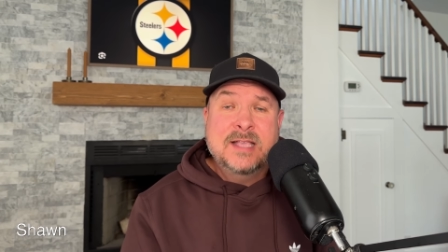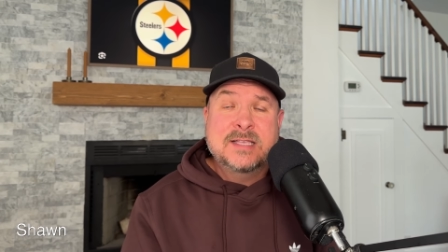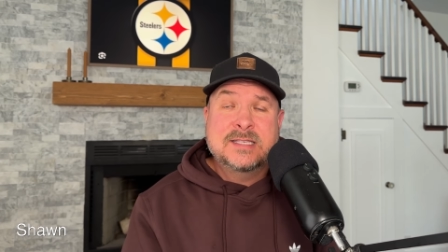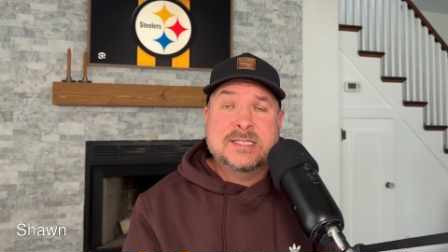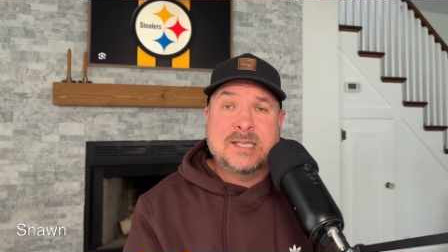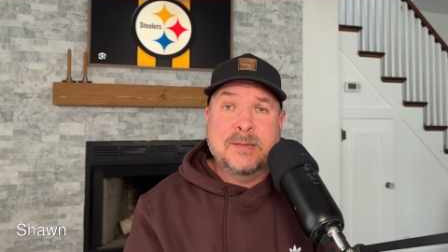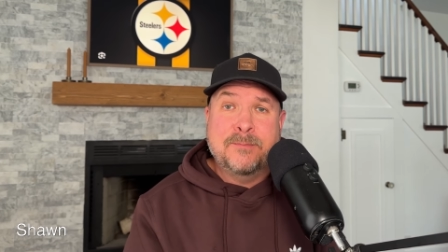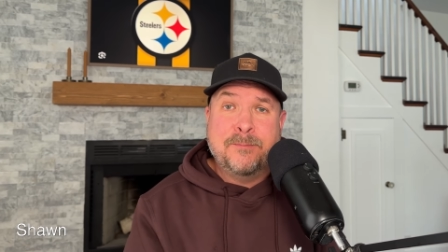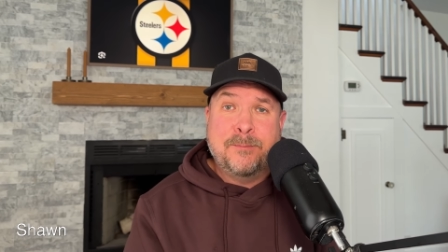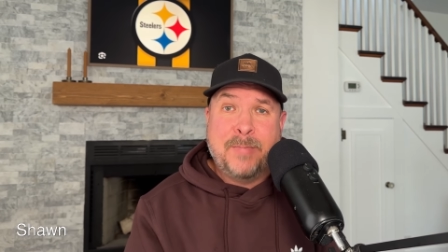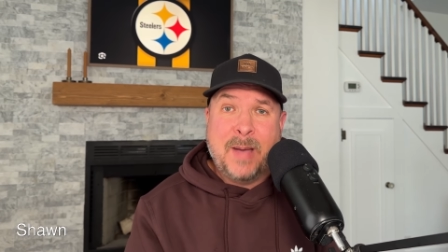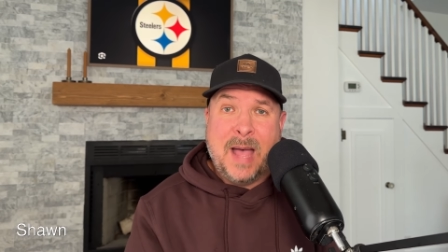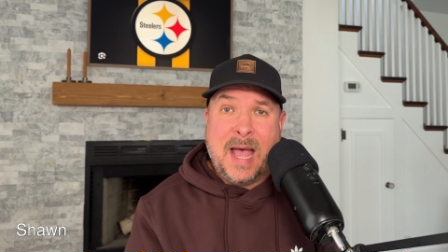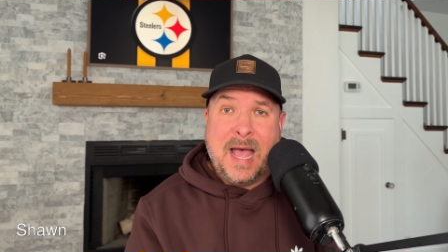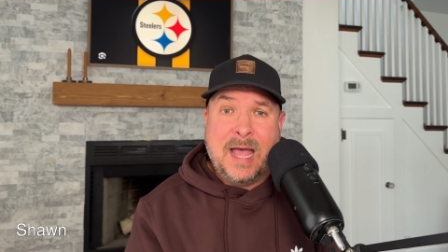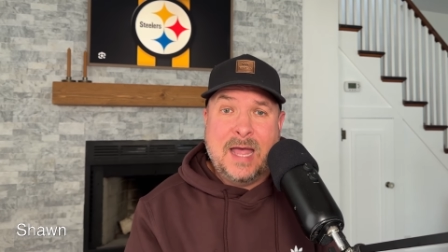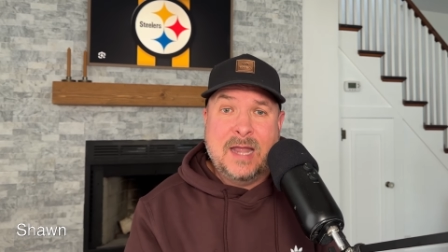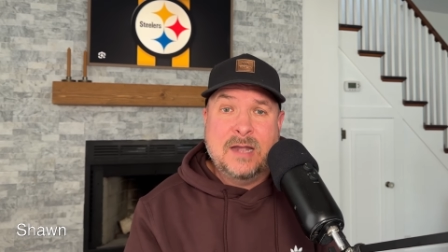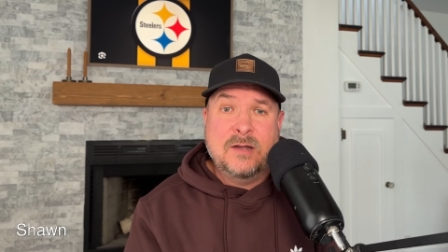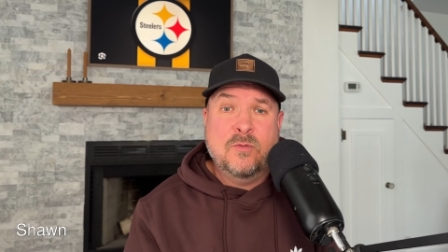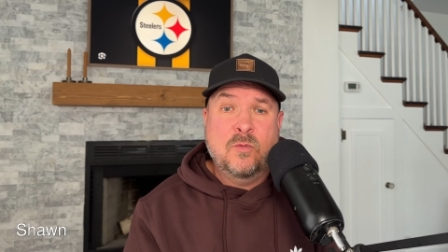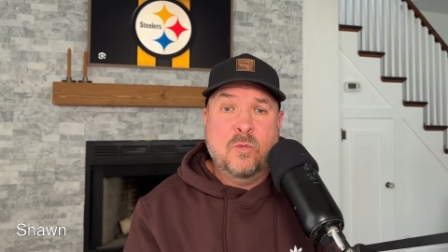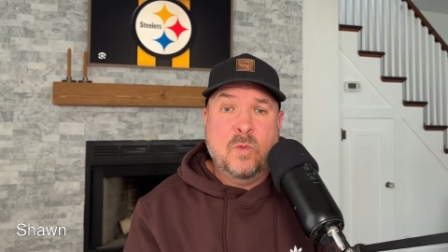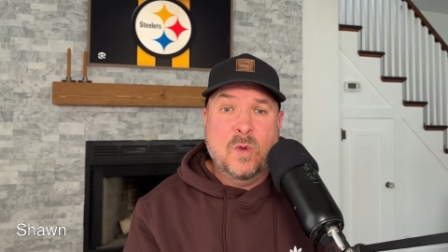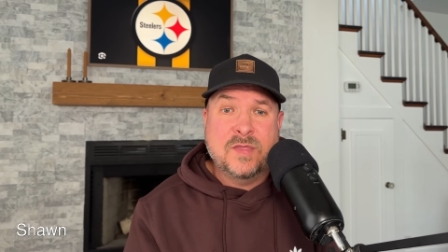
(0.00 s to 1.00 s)
to
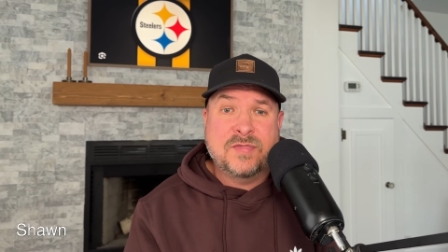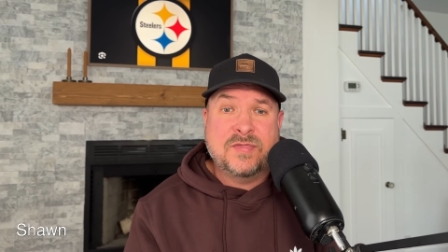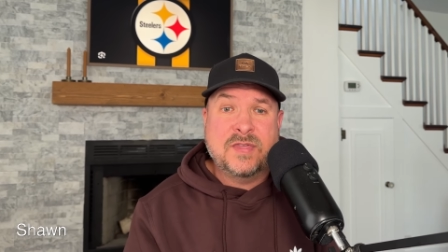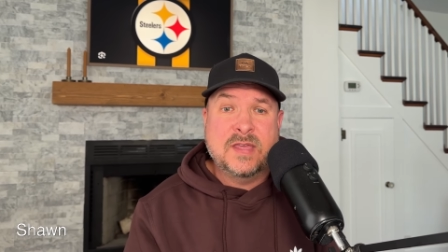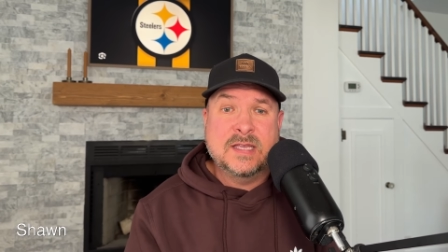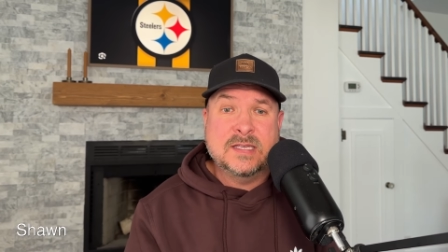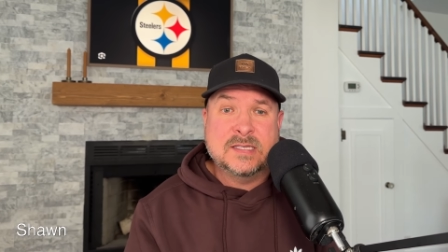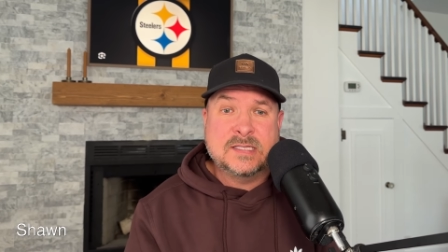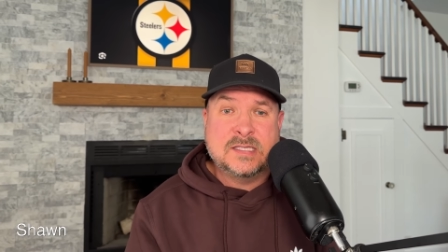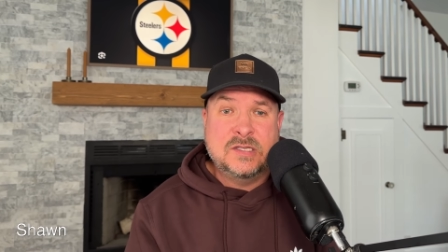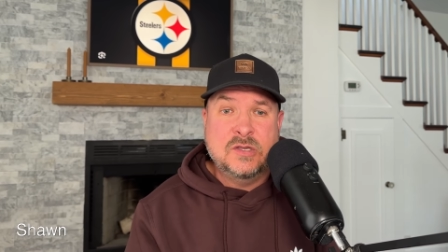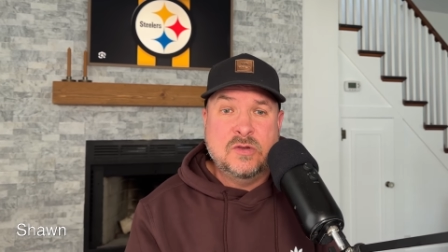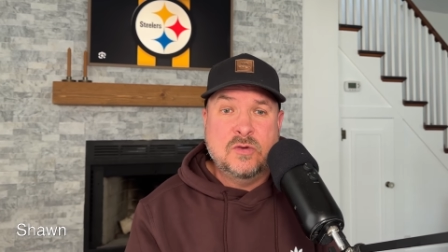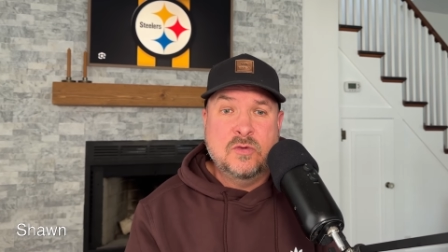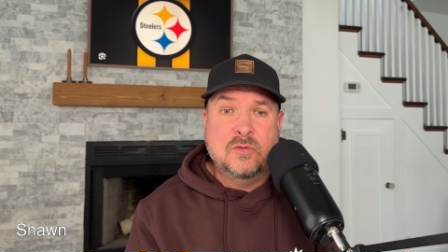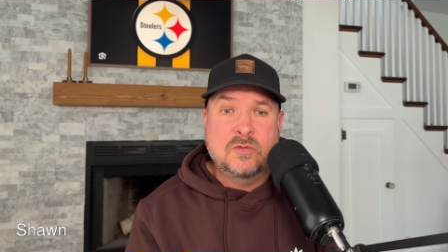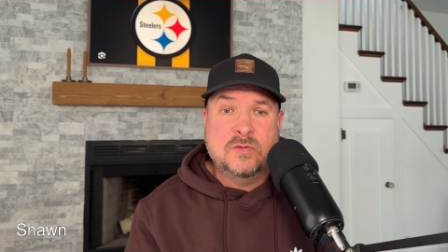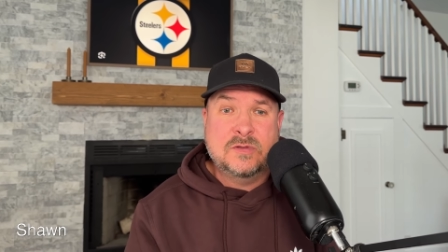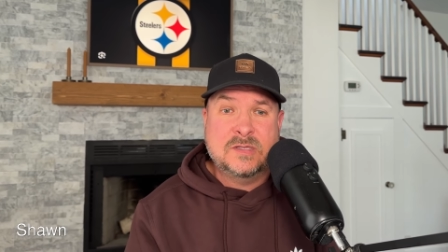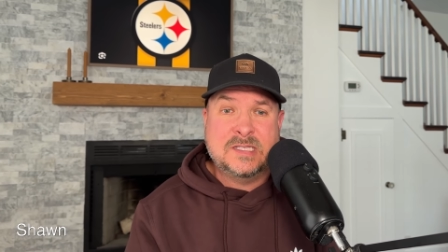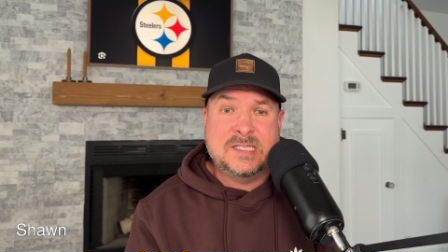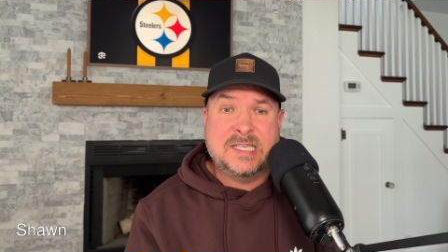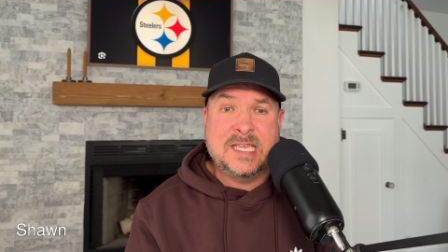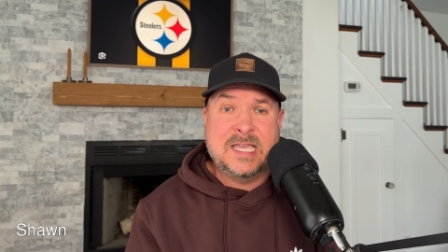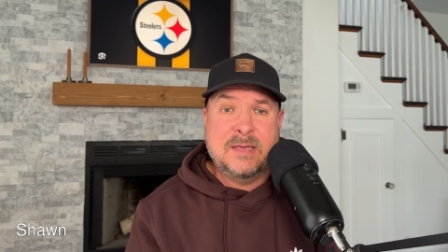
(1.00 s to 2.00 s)
bond with his new
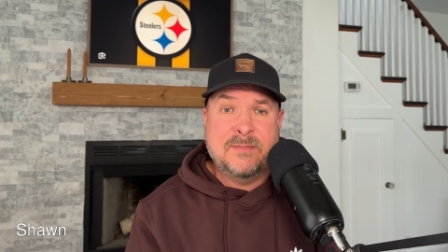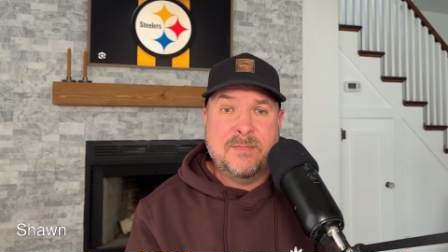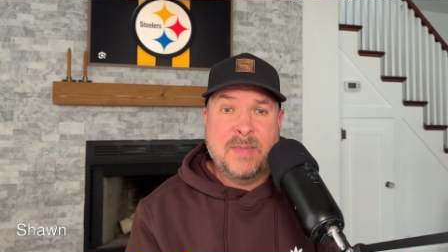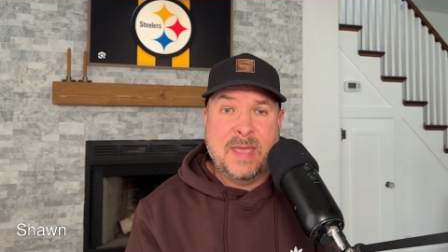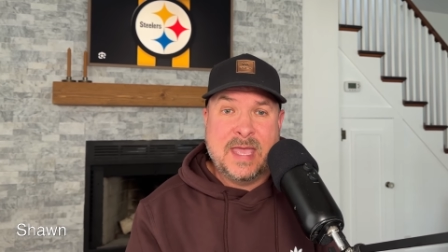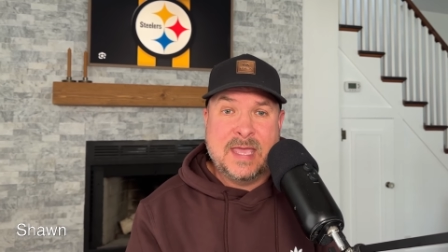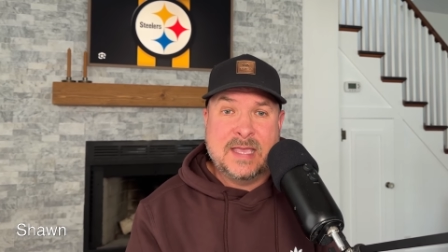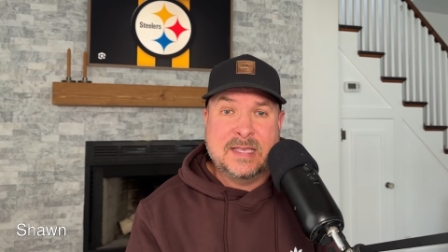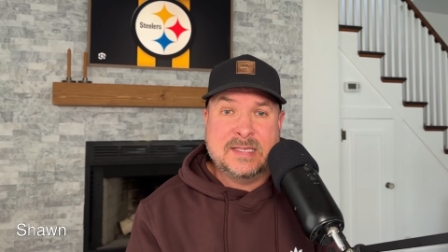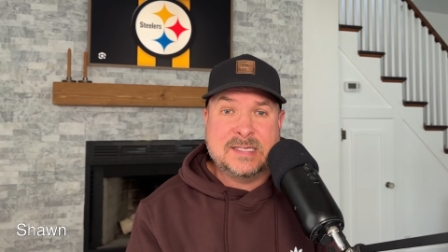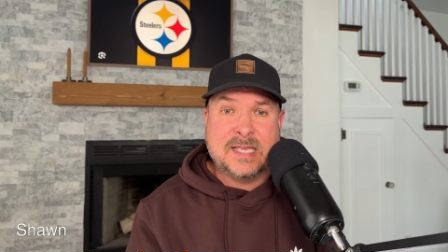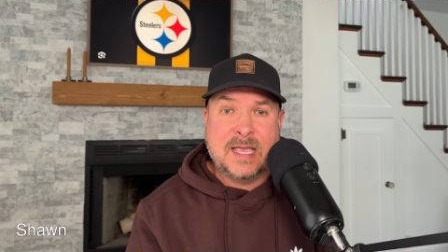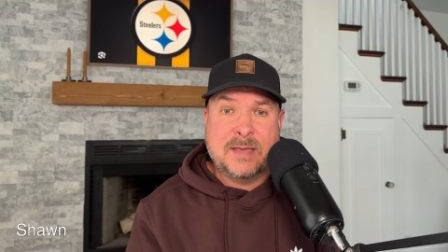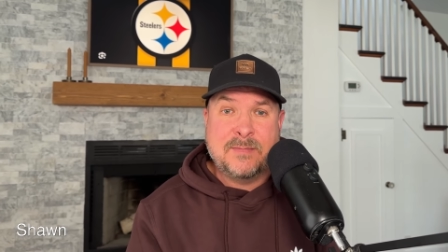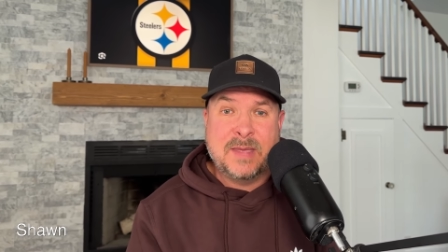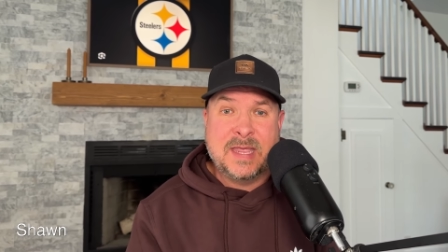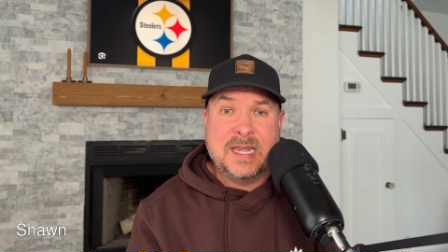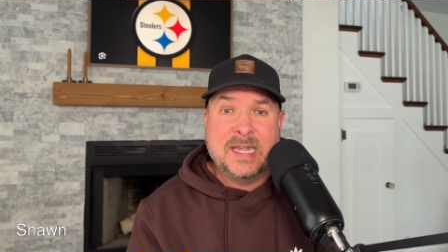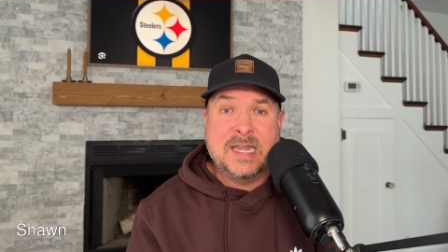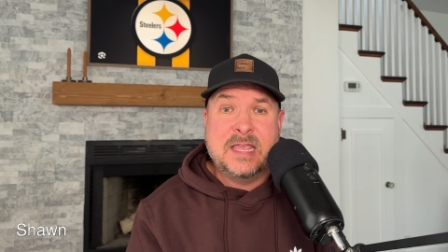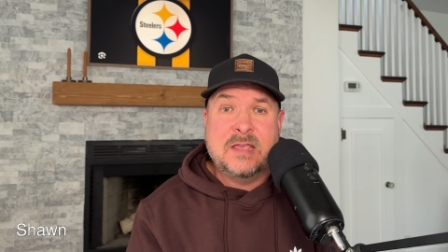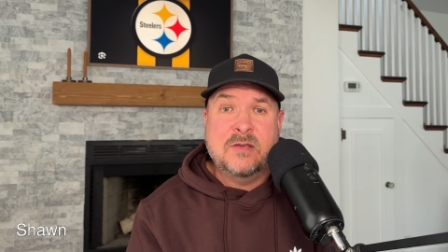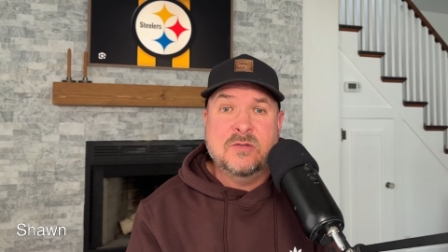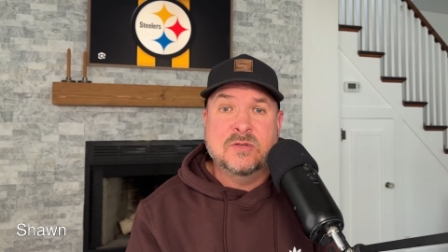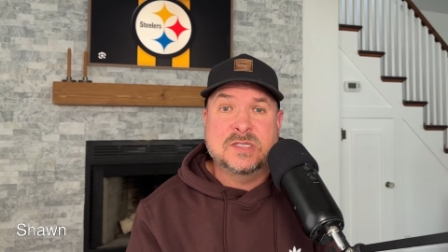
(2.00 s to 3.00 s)
teammates.
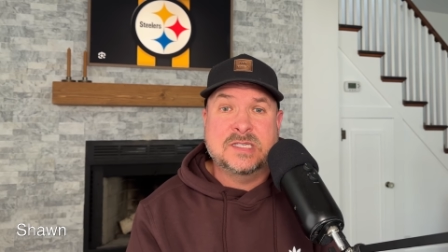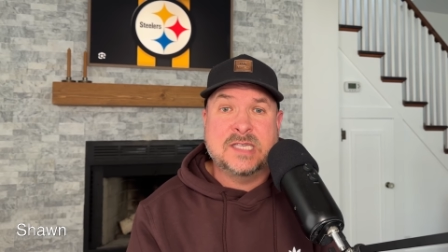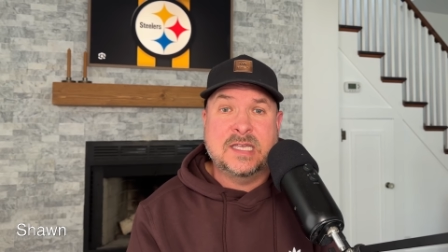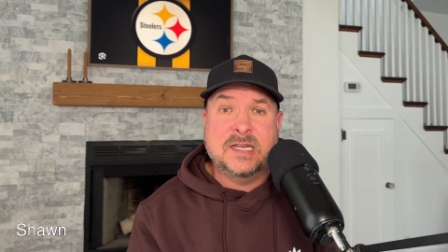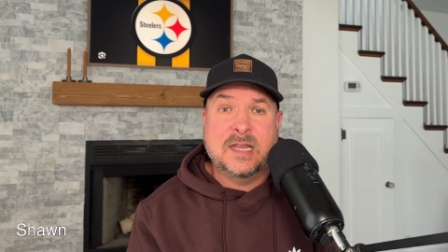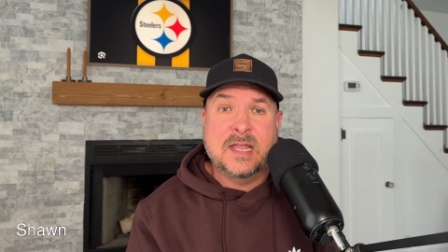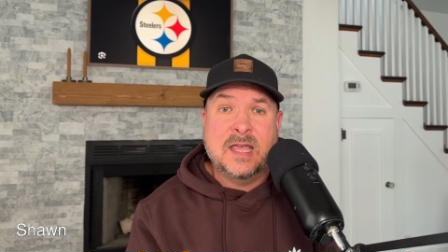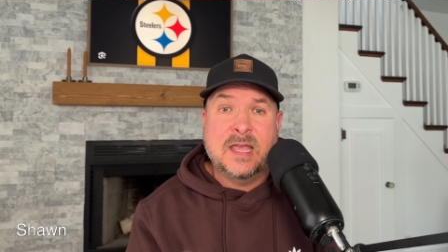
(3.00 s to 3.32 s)
He was in